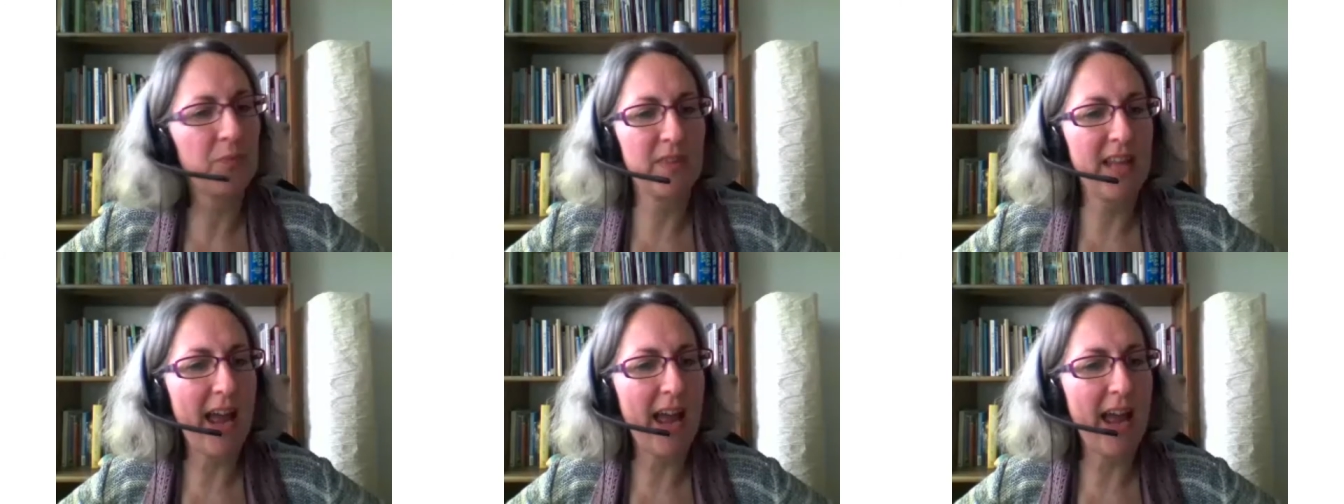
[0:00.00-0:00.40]

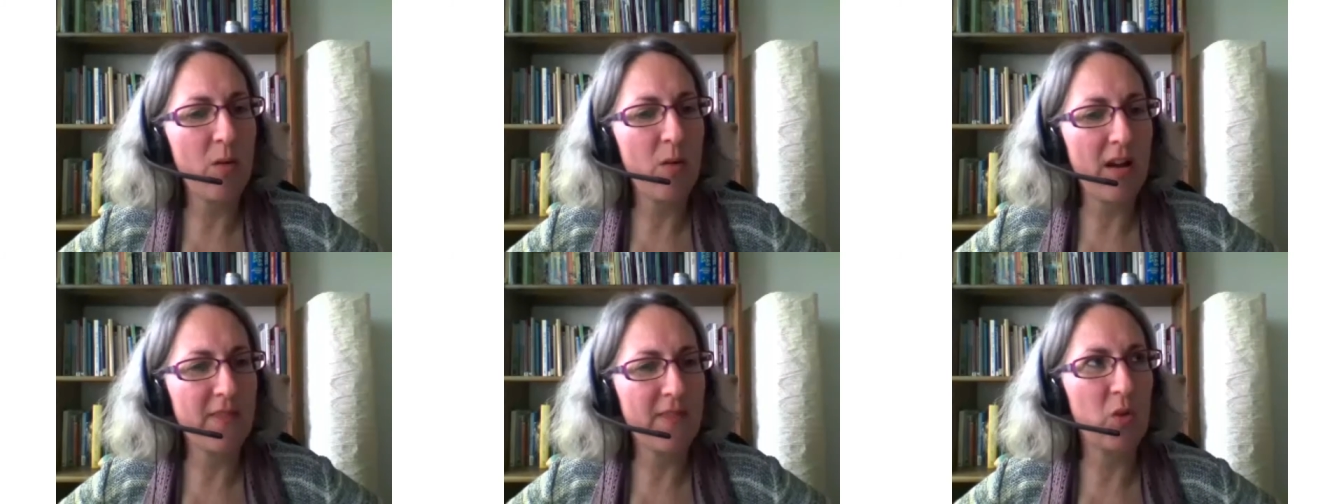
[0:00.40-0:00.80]

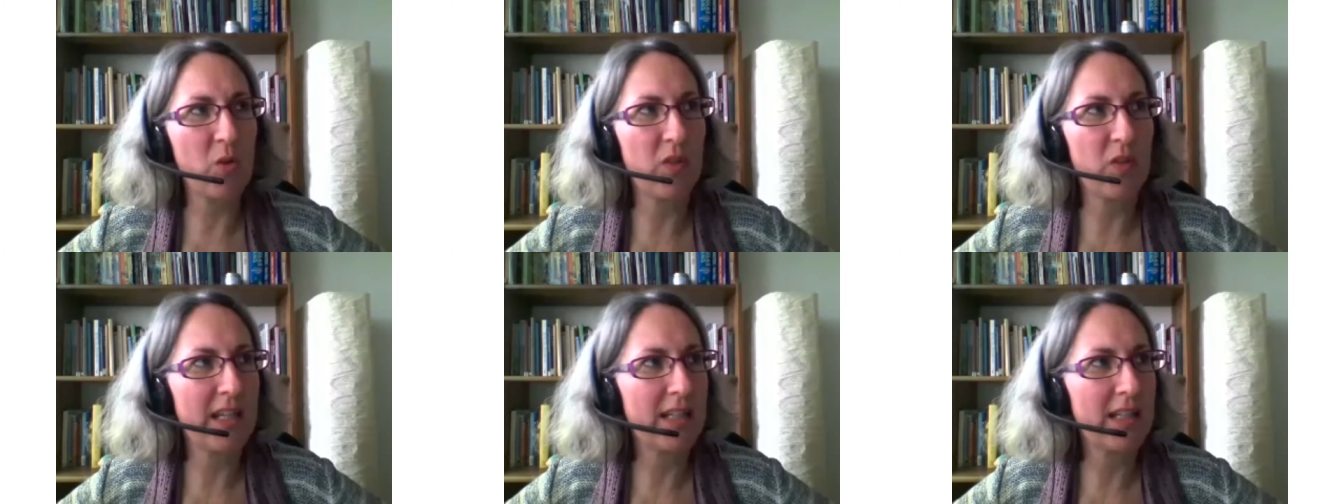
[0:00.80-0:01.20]
now I've got
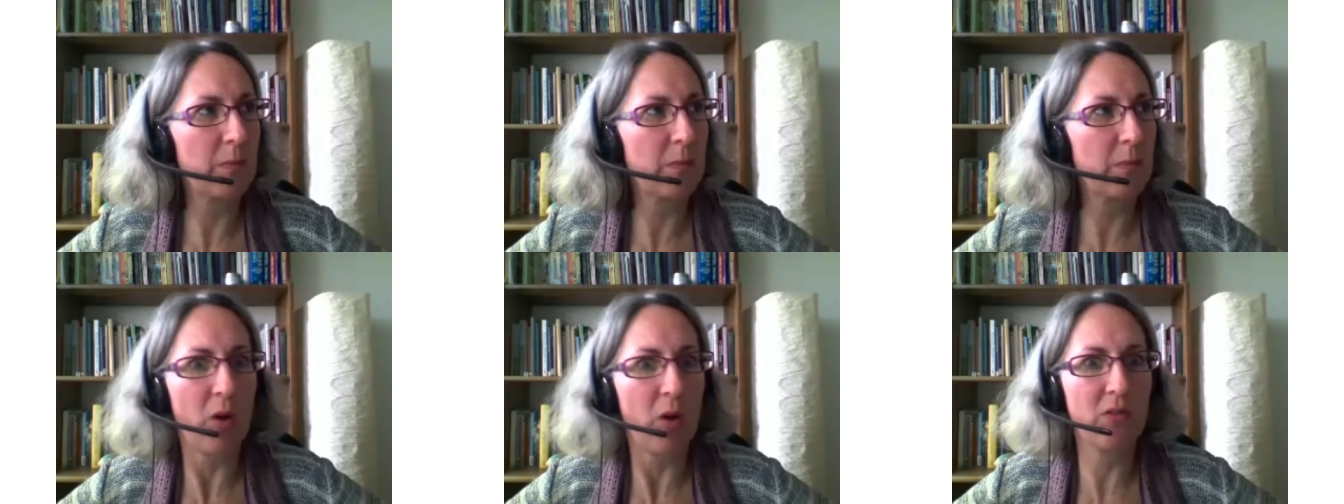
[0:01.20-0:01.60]
these
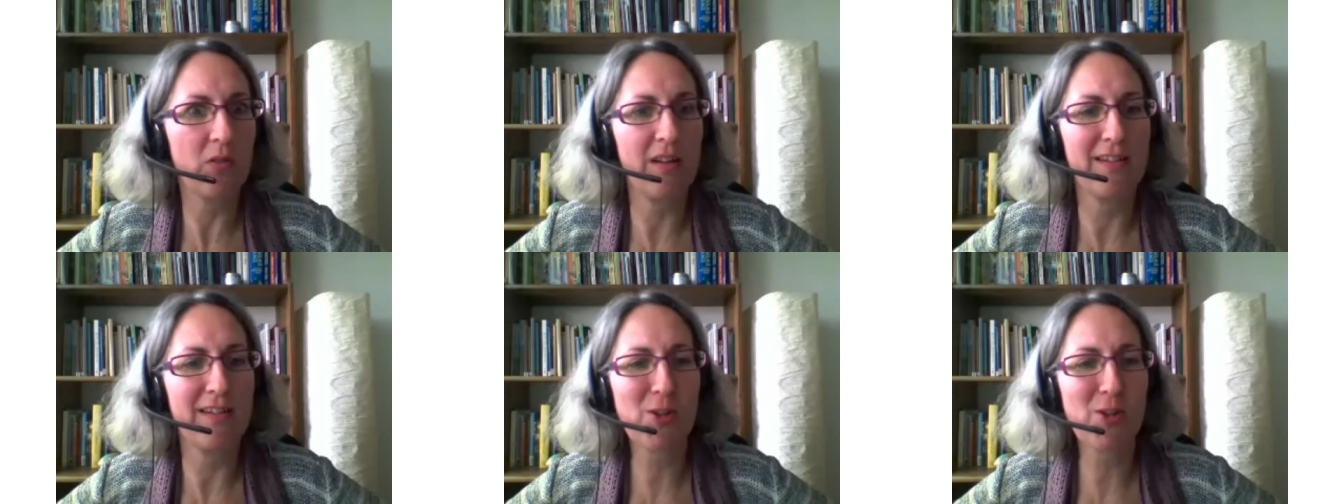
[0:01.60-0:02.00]

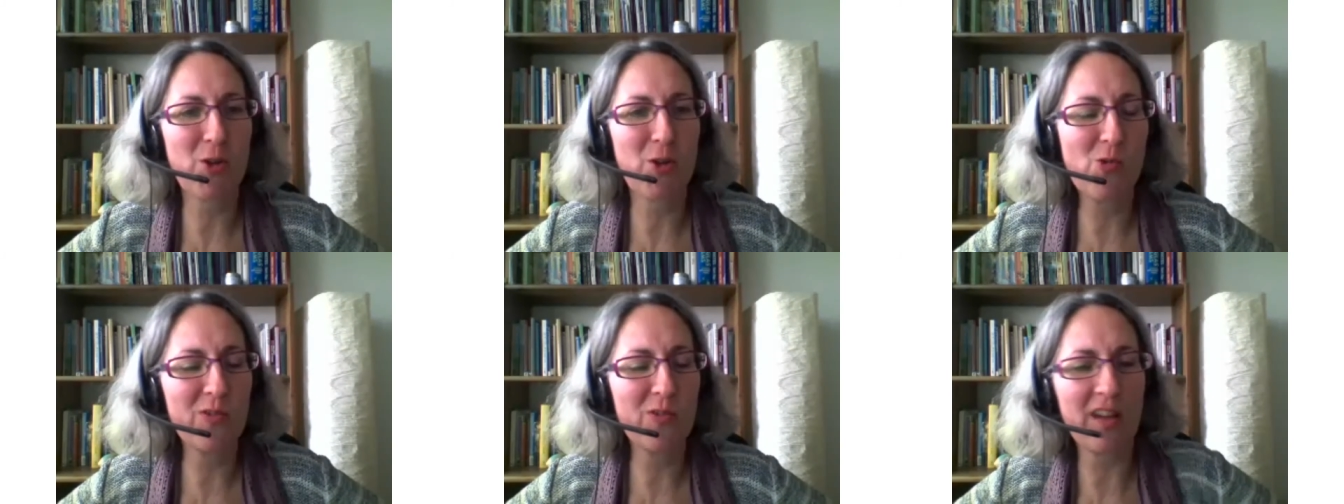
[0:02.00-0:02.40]
online schools.